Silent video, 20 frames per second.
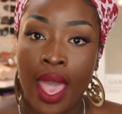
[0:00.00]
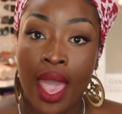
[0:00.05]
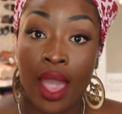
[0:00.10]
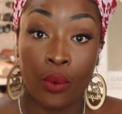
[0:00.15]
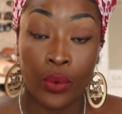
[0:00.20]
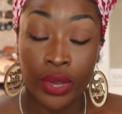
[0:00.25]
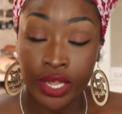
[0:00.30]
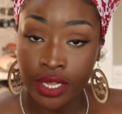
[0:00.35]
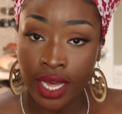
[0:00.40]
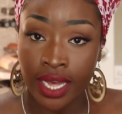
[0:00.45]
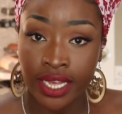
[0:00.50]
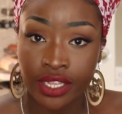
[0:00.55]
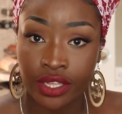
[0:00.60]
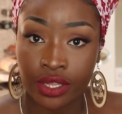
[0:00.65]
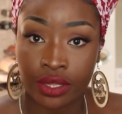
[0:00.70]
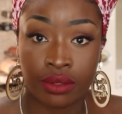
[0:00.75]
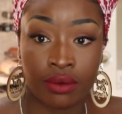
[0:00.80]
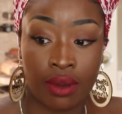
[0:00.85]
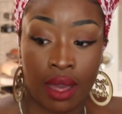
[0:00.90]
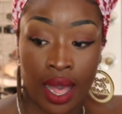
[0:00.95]
Which I
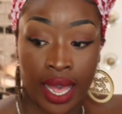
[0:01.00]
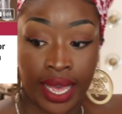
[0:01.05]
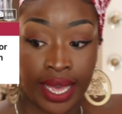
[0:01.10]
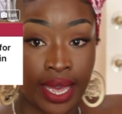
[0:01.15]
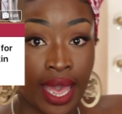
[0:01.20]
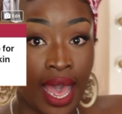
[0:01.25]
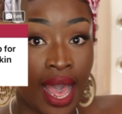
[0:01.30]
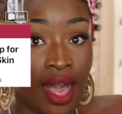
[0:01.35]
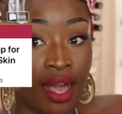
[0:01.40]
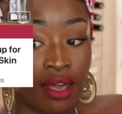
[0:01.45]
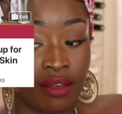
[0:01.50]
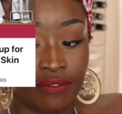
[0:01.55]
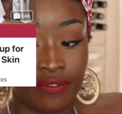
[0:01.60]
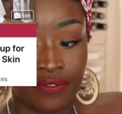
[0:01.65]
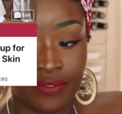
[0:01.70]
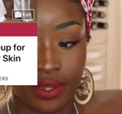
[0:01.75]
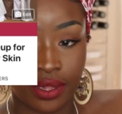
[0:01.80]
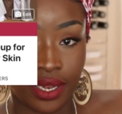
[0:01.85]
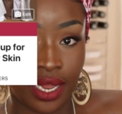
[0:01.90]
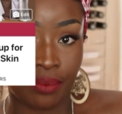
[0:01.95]
do. I
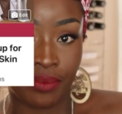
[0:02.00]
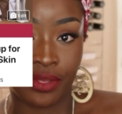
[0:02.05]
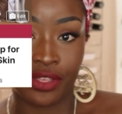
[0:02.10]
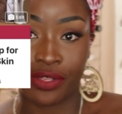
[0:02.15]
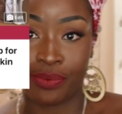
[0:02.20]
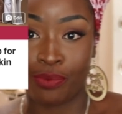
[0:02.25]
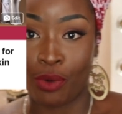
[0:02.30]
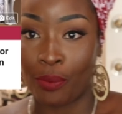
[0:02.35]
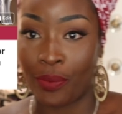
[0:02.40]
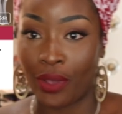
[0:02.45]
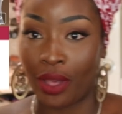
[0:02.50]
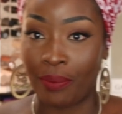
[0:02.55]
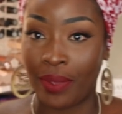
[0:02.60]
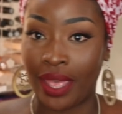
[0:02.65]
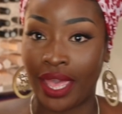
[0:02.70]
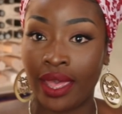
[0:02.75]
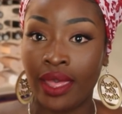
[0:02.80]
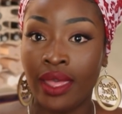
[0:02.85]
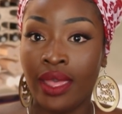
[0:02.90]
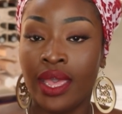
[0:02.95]
have, let me just pop it up
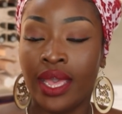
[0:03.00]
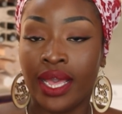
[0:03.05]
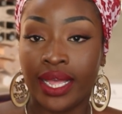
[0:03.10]
here.